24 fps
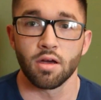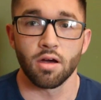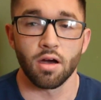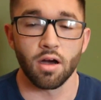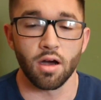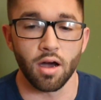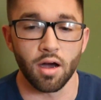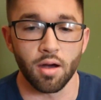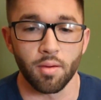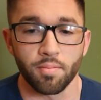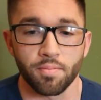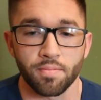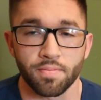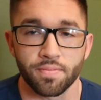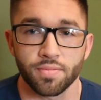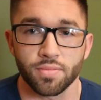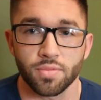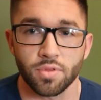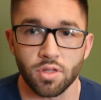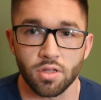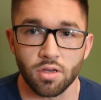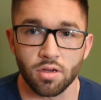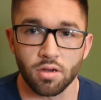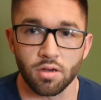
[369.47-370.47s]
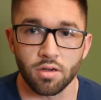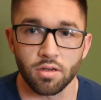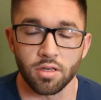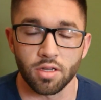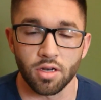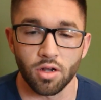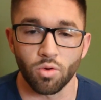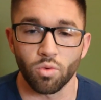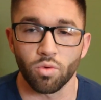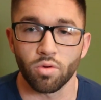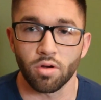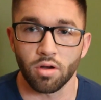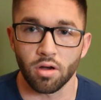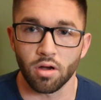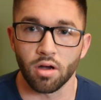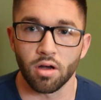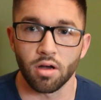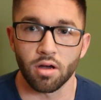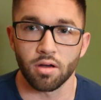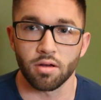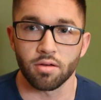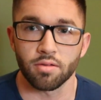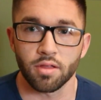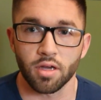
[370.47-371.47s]
um, you know,
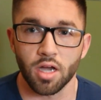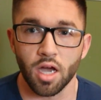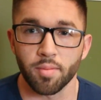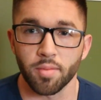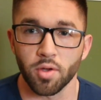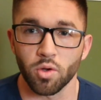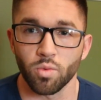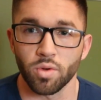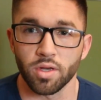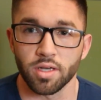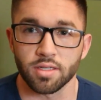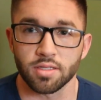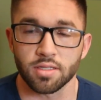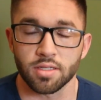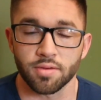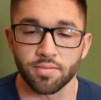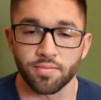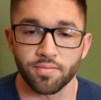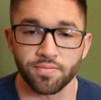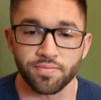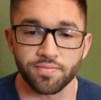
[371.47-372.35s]
uh, the coming weeks.